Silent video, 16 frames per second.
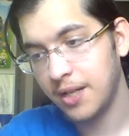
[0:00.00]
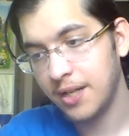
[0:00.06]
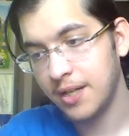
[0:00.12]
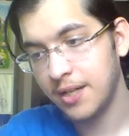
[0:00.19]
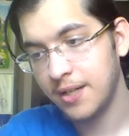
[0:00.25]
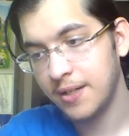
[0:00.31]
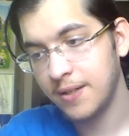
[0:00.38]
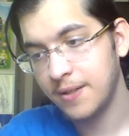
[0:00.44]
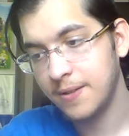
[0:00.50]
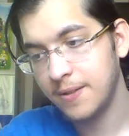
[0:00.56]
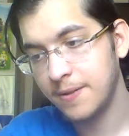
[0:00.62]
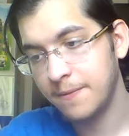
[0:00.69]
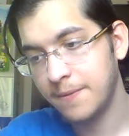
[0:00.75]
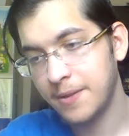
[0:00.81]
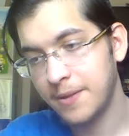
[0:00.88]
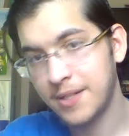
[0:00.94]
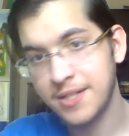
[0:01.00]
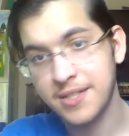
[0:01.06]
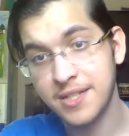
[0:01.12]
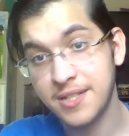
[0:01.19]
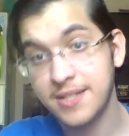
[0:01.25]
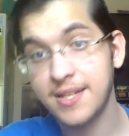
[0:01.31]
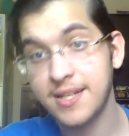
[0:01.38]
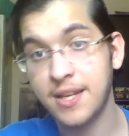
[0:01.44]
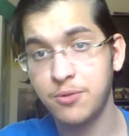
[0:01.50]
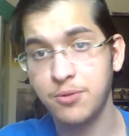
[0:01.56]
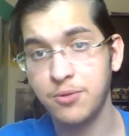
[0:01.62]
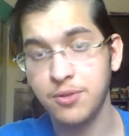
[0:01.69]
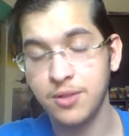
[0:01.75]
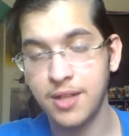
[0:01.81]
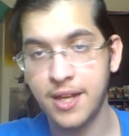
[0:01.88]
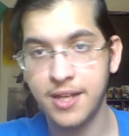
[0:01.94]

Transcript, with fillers: I'm gonna just say cool.